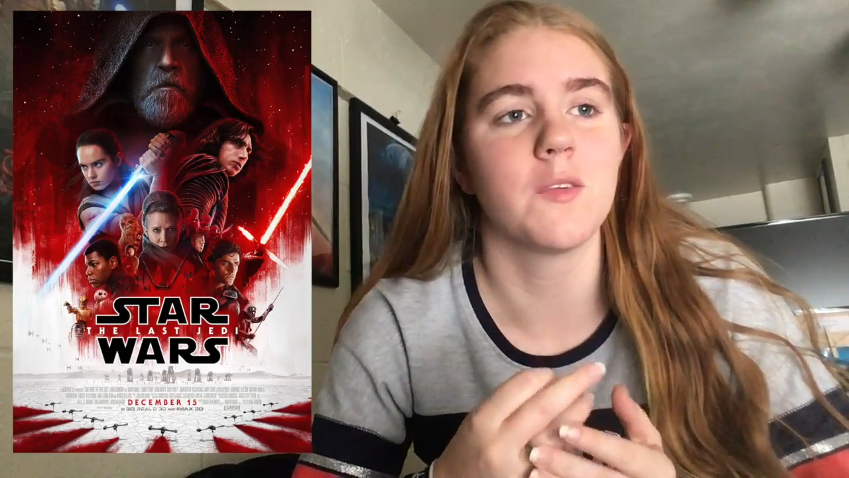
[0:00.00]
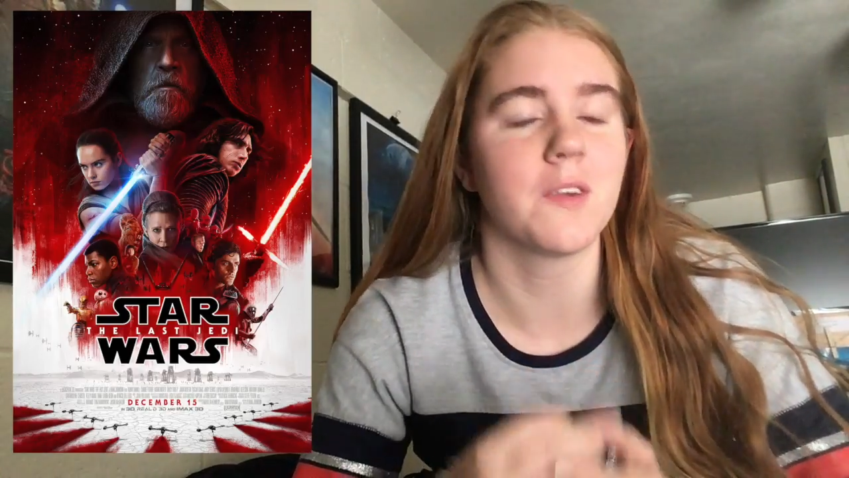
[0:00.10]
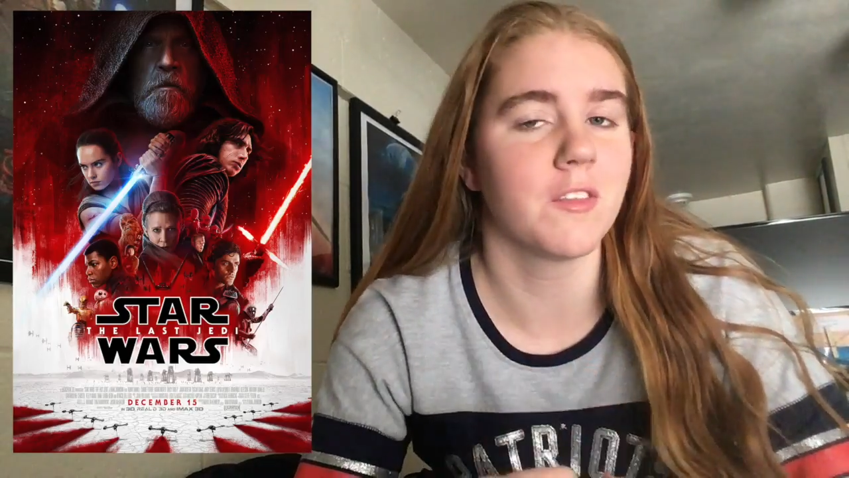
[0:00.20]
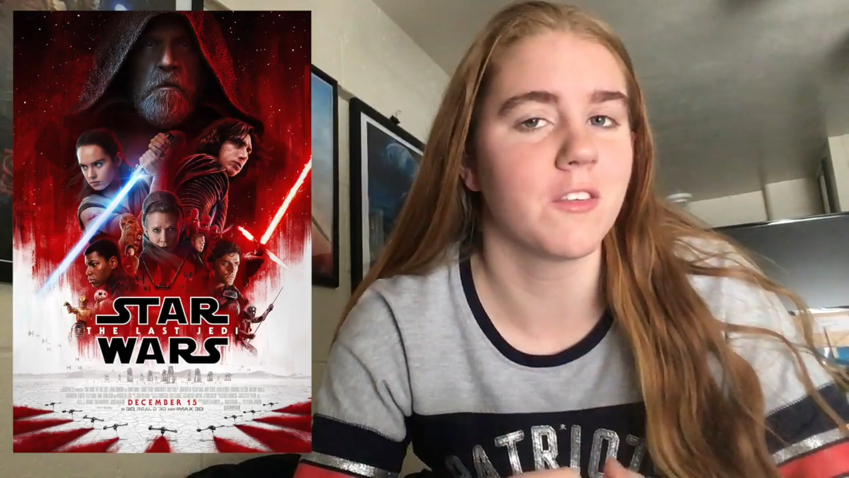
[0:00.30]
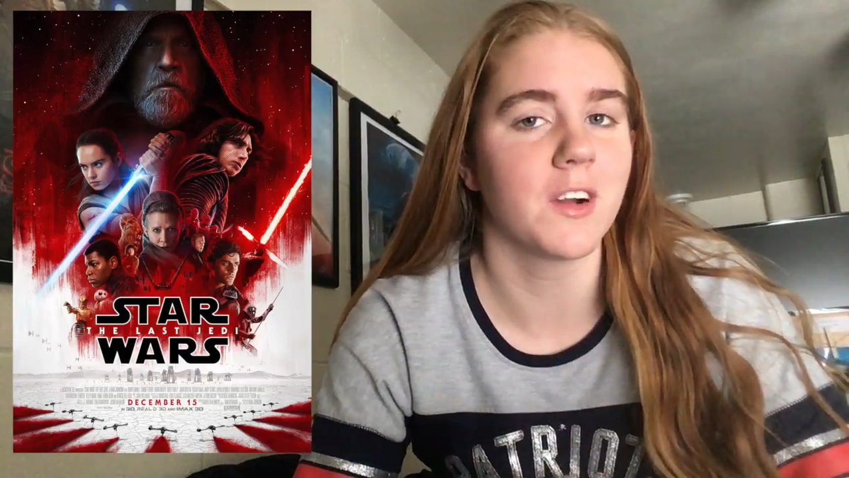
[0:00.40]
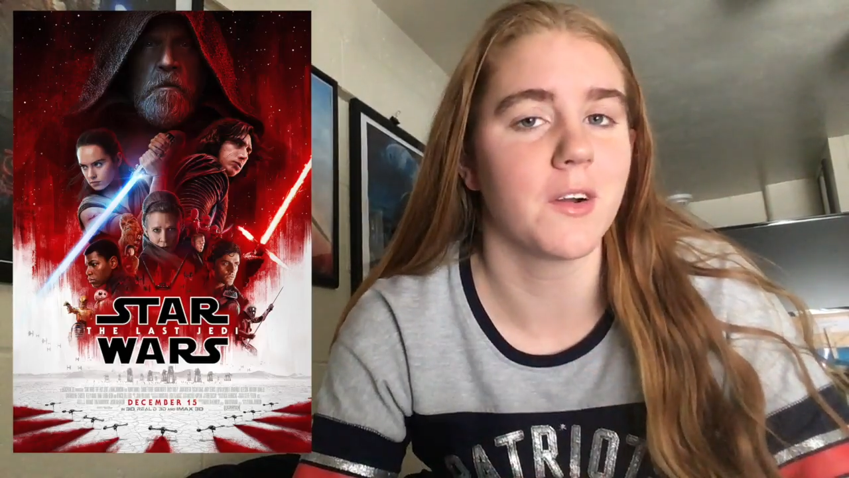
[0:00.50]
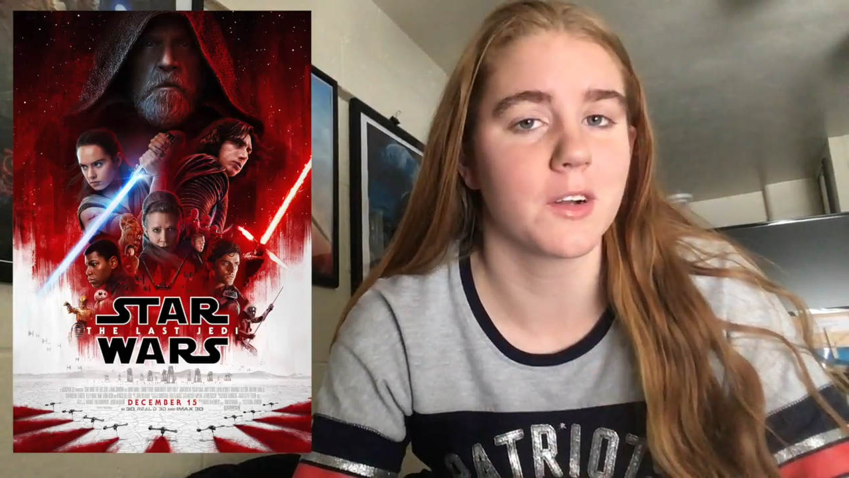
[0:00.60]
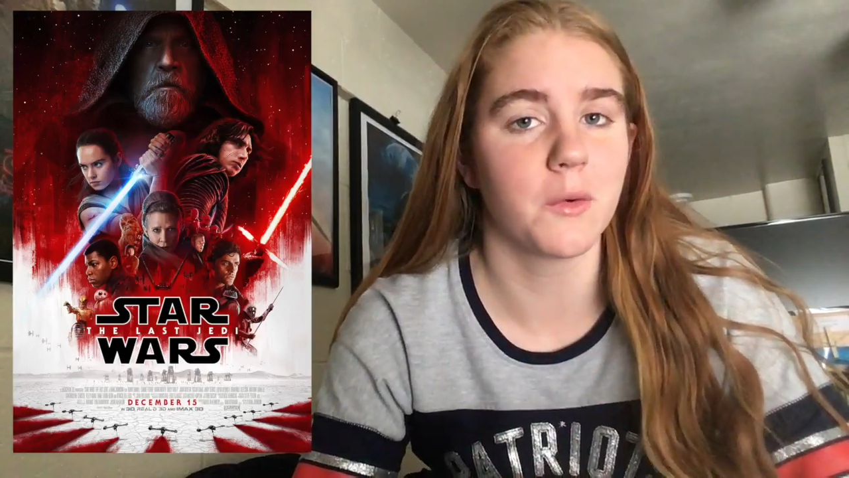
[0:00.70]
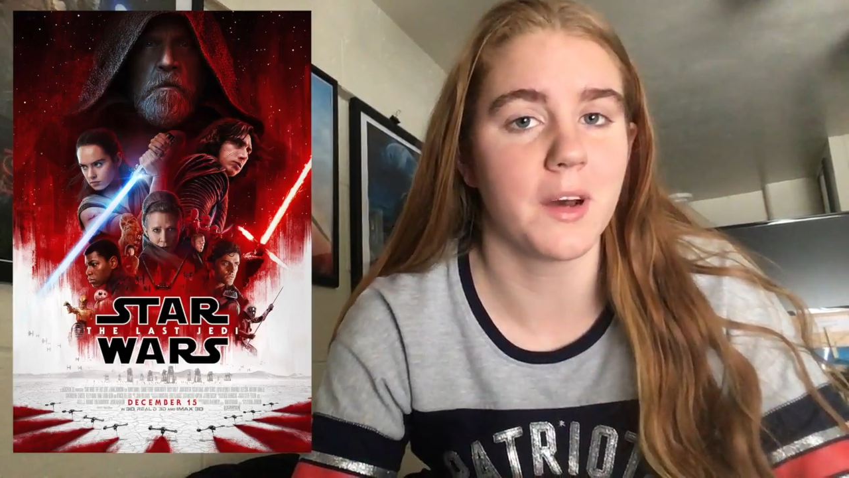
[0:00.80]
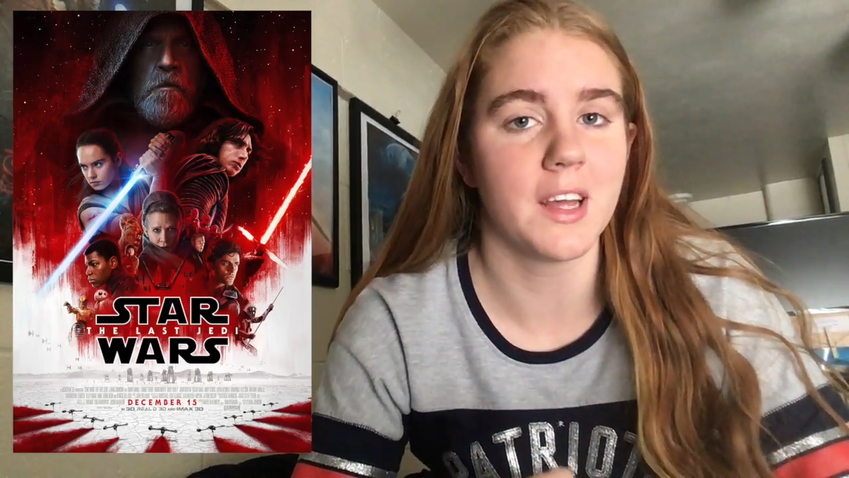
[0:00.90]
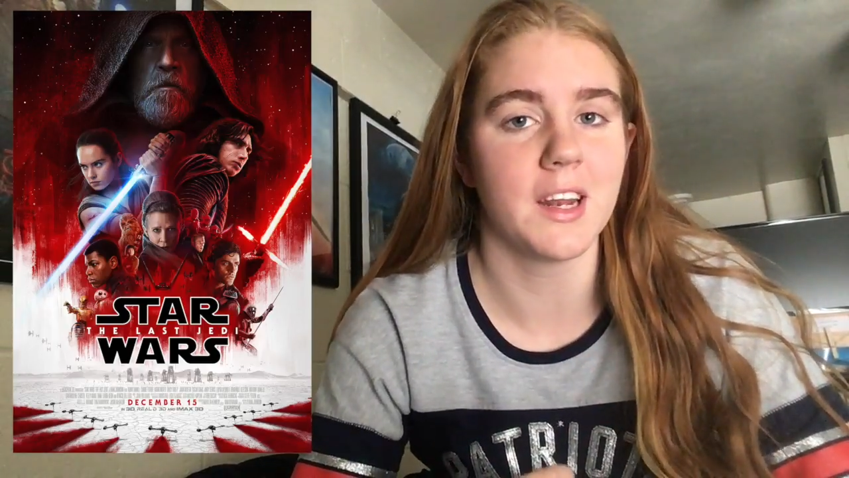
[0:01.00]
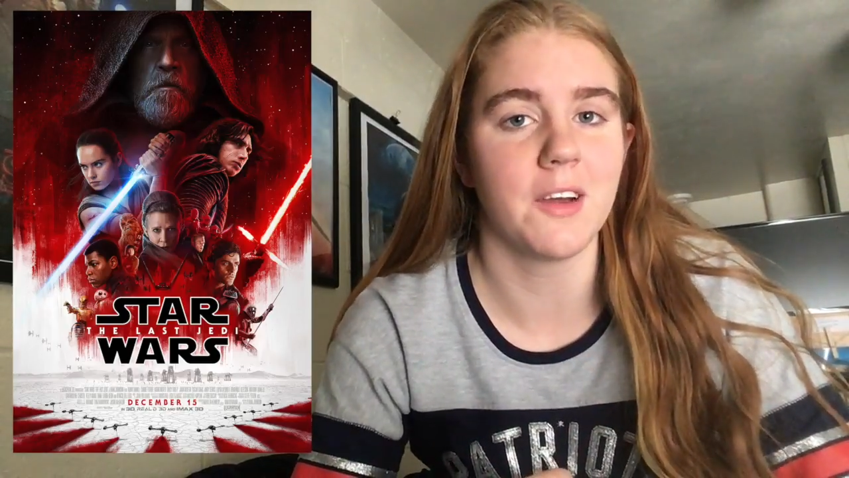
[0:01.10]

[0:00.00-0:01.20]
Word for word: 24-hour quiet